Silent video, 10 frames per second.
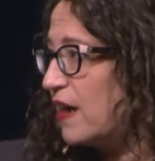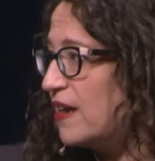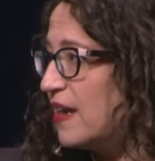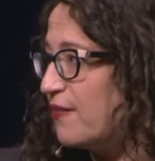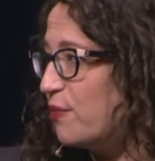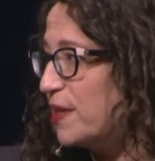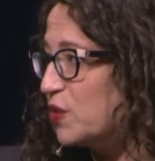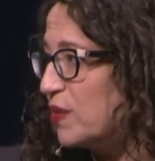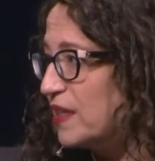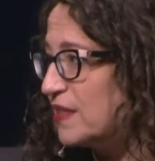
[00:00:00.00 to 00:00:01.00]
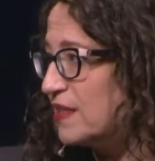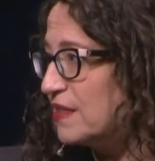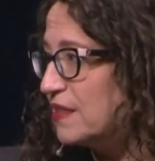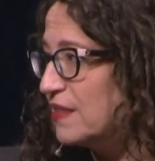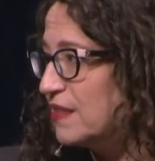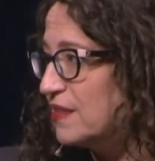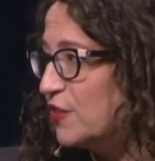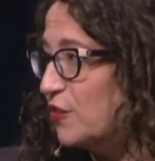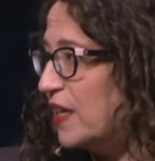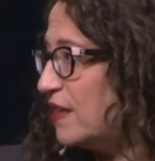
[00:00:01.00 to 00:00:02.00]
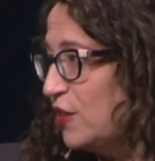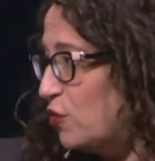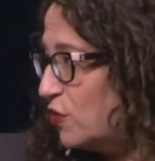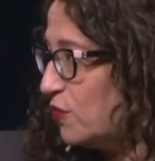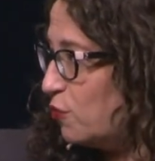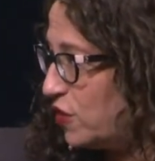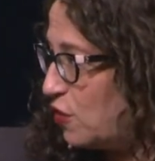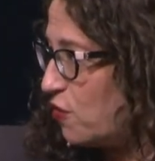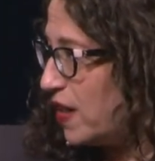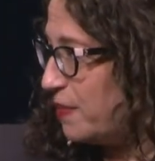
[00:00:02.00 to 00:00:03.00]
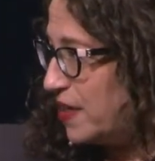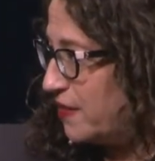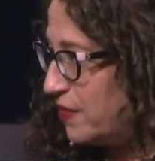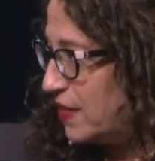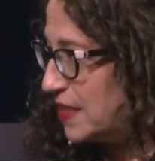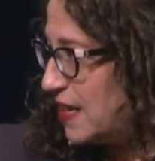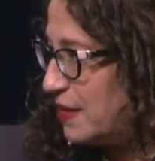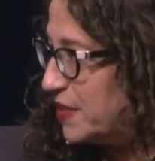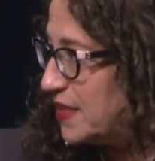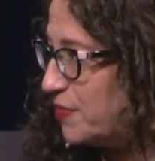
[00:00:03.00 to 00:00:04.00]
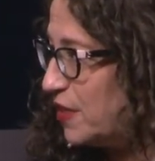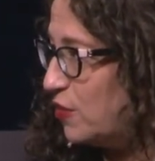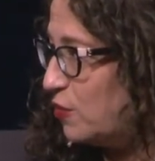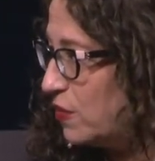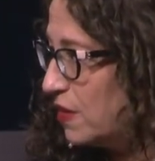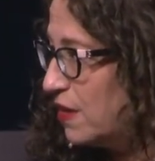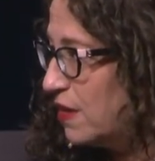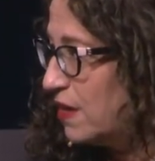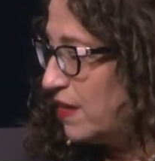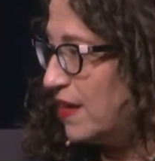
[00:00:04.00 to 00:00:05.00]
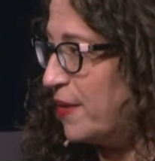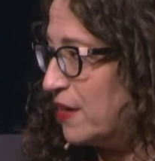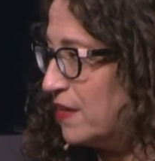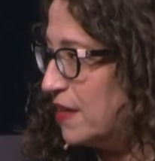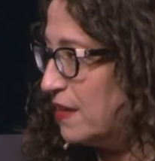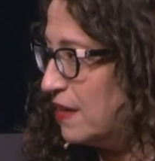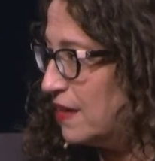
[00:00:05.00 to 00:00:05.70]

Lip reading: and not everybody's willing to do that. But you do with yoga. I mean, that's got to be something you think about a lot.